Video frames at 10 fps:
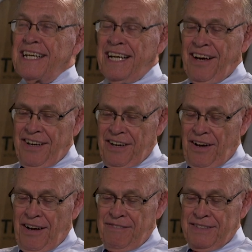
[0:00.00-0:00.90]
Karen
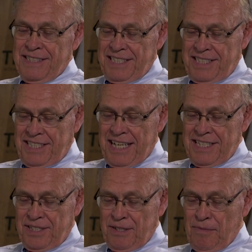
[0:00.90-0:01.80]
often
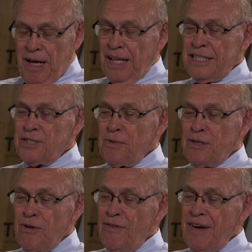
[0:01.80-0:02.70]
says, Well, as we
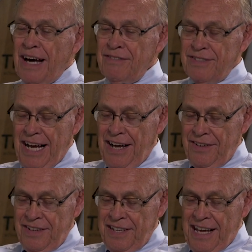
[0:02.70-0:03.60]
drove out of
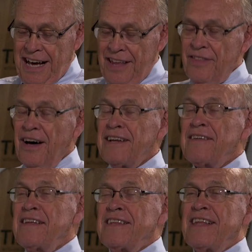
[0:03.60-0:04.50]
town, I thought,
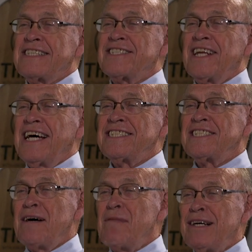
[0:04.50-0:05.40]
that's the last
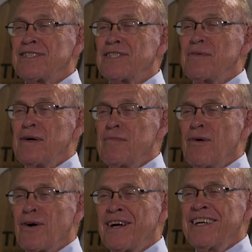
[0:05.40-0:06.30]
time I'll see
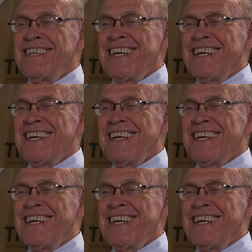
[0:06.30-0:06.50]
Wilmore.